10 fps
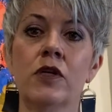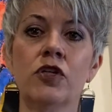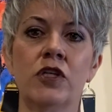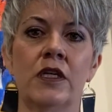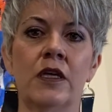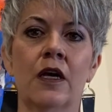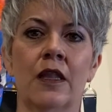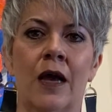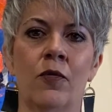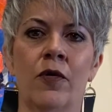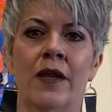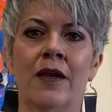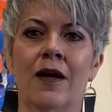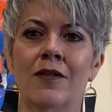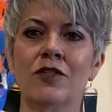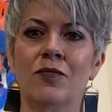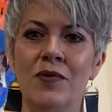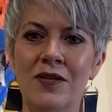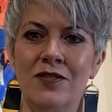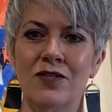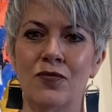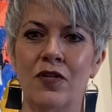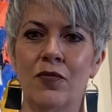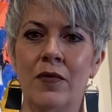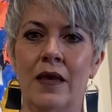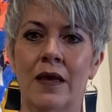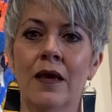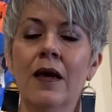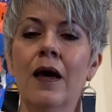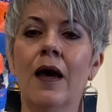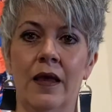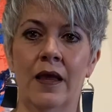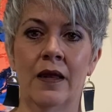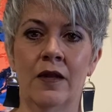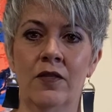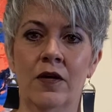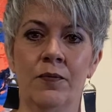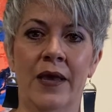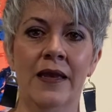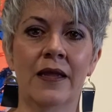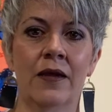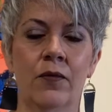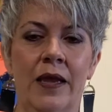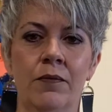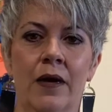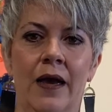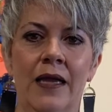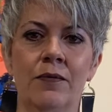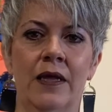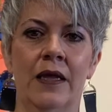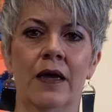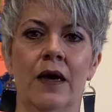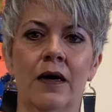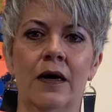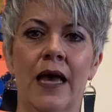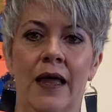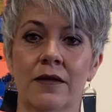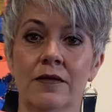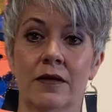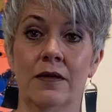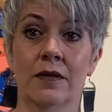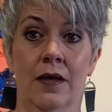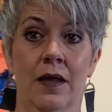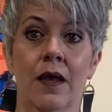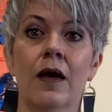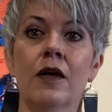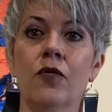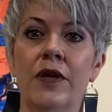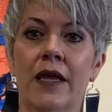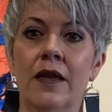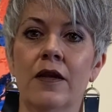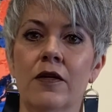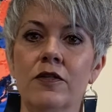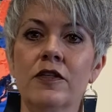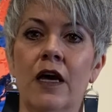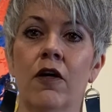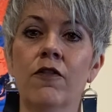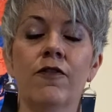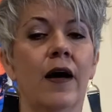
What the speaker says: She collaborated on some pieces with me, and the painting right behind me, Addison created herself.